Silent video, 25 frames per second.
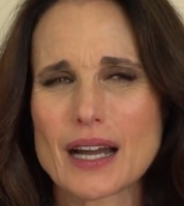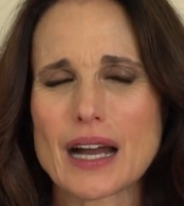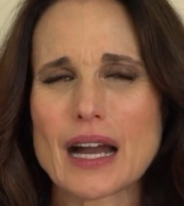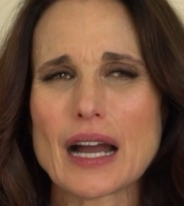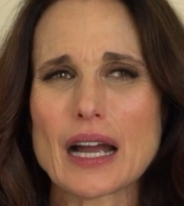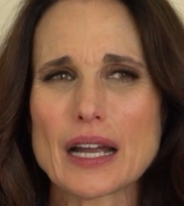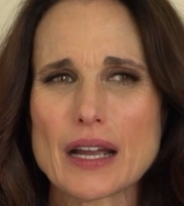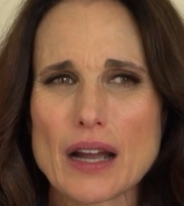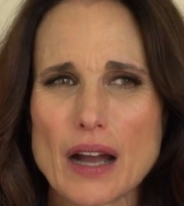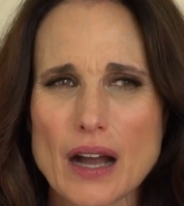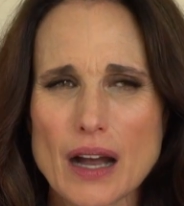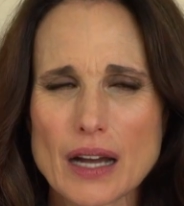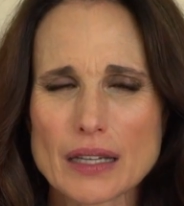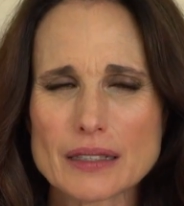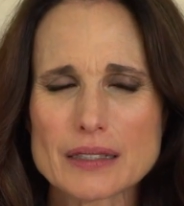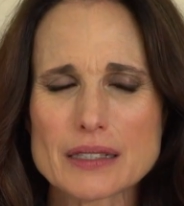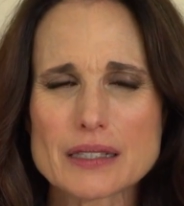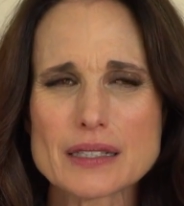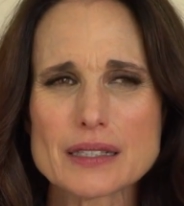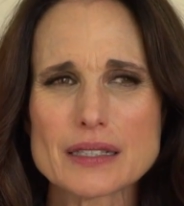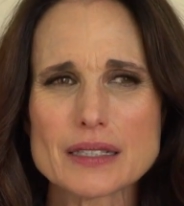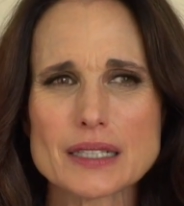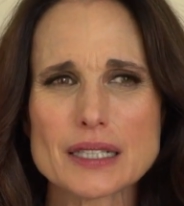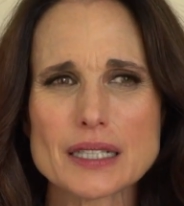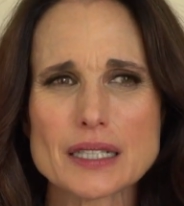I
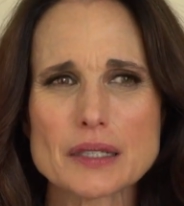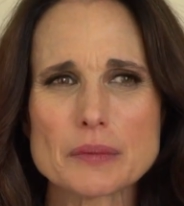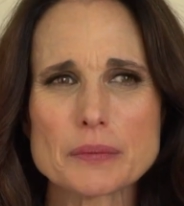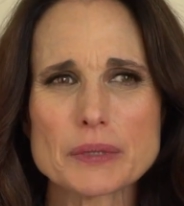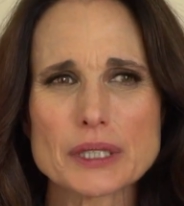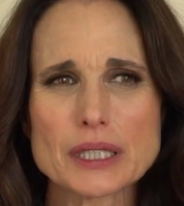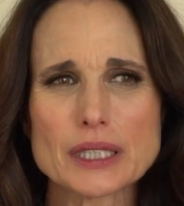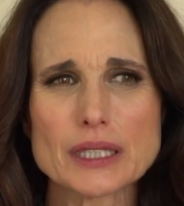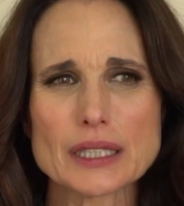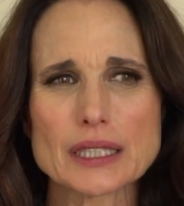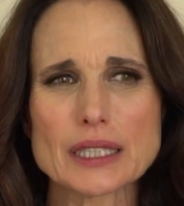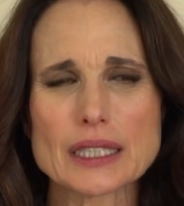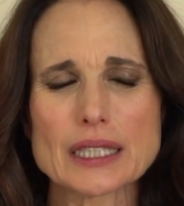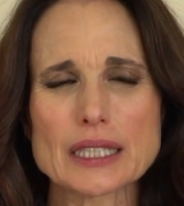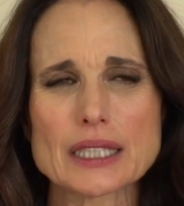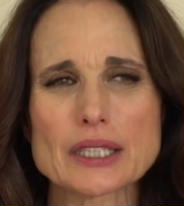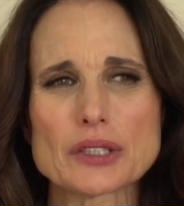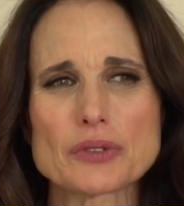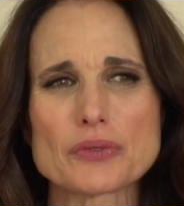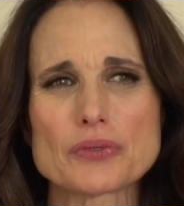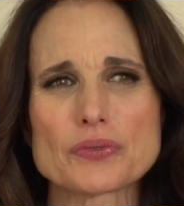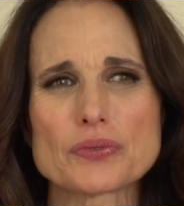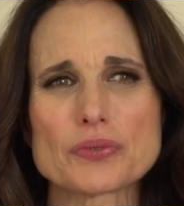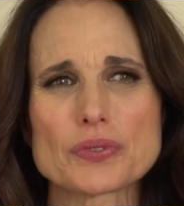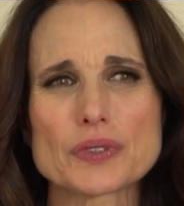honestly
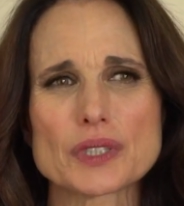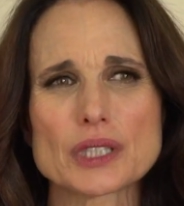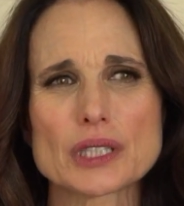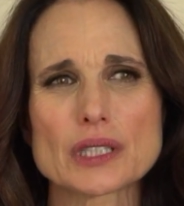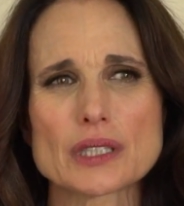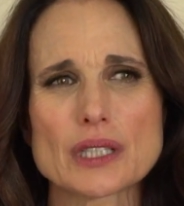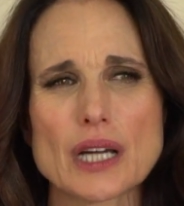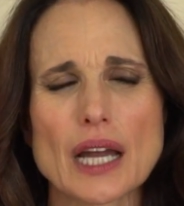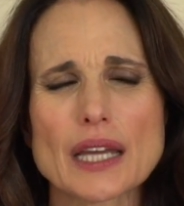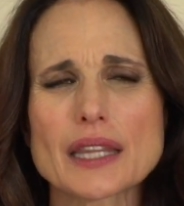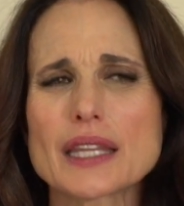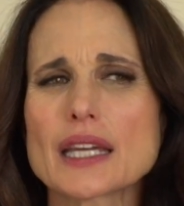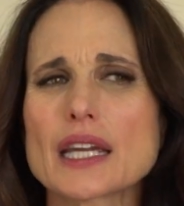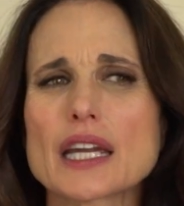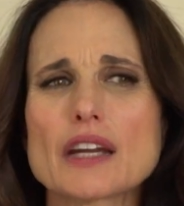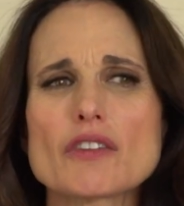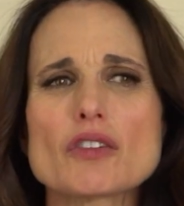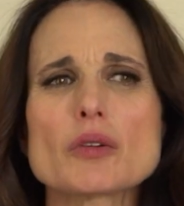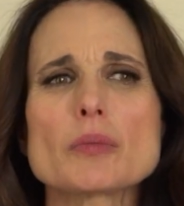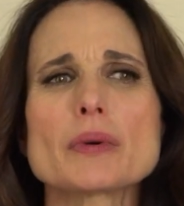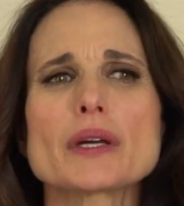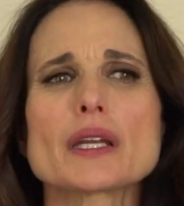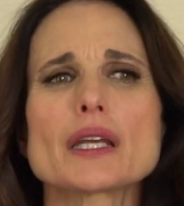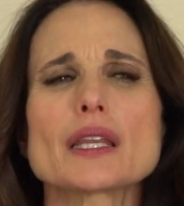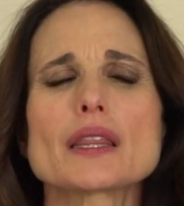believe, I think
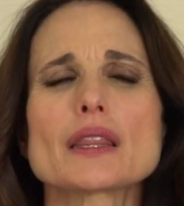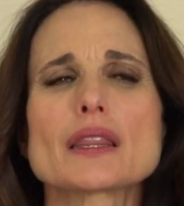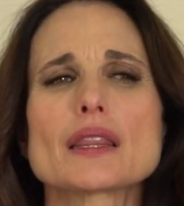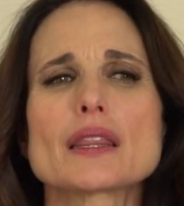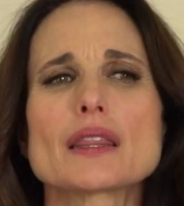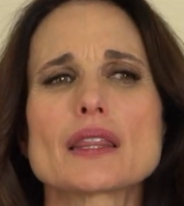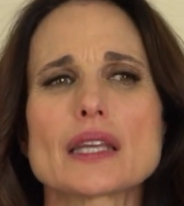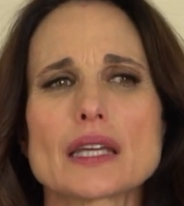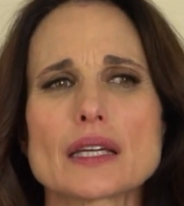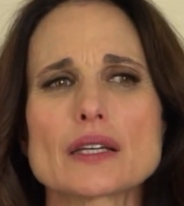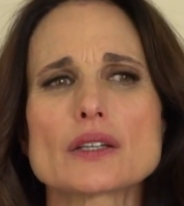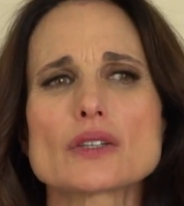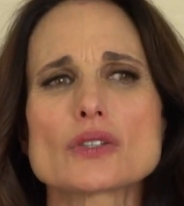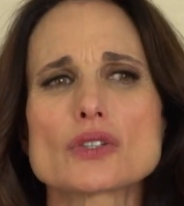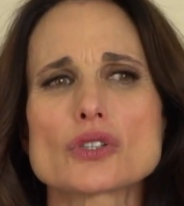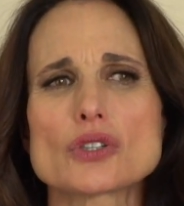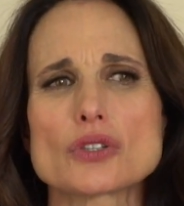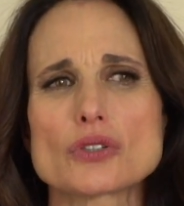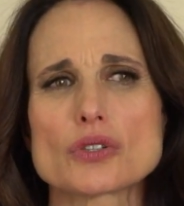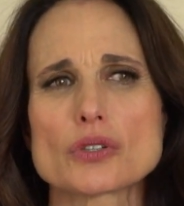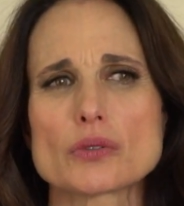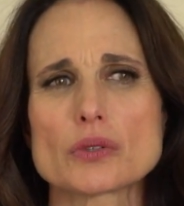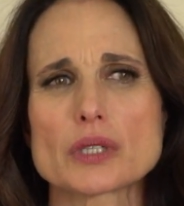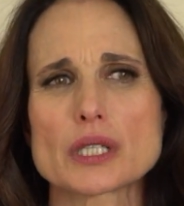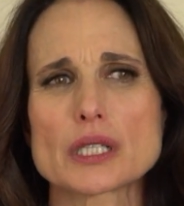everybody thinks you
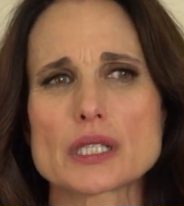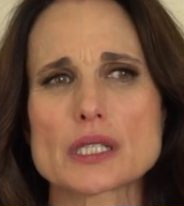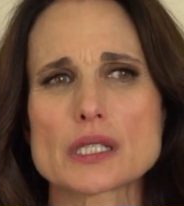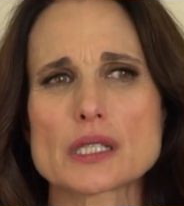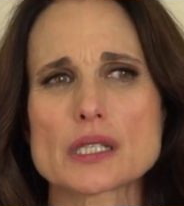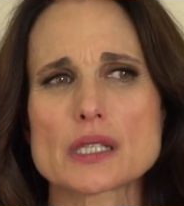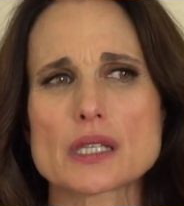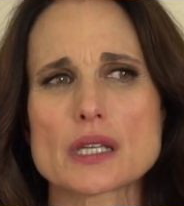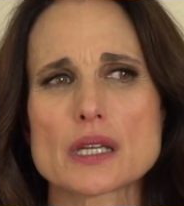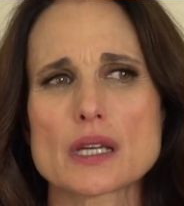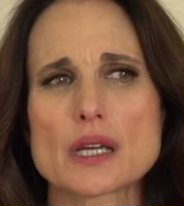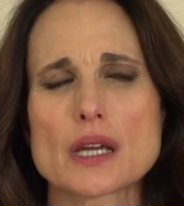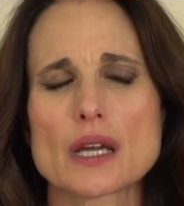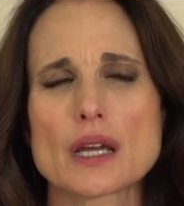do it.